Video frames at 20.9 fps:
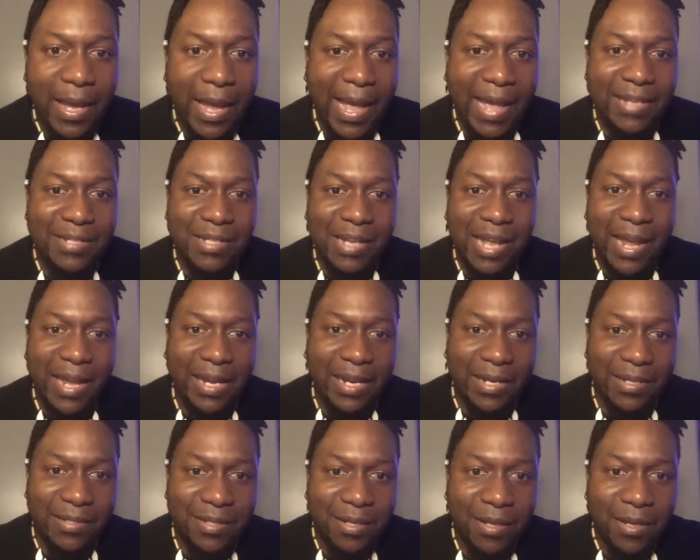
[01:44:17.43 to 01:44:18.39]
as like
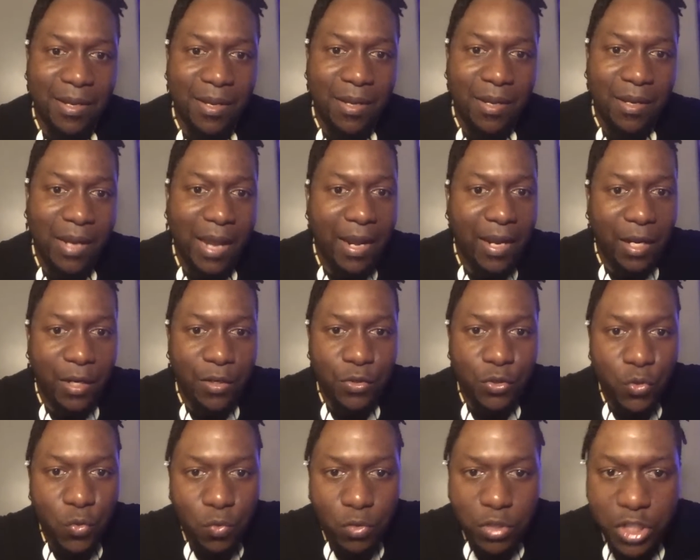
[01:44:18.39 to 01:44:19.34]
a
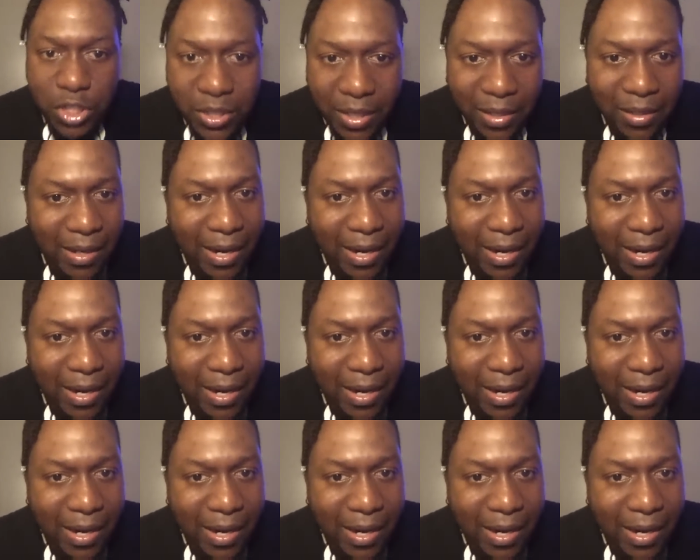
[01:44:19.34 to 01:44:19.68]
new shit,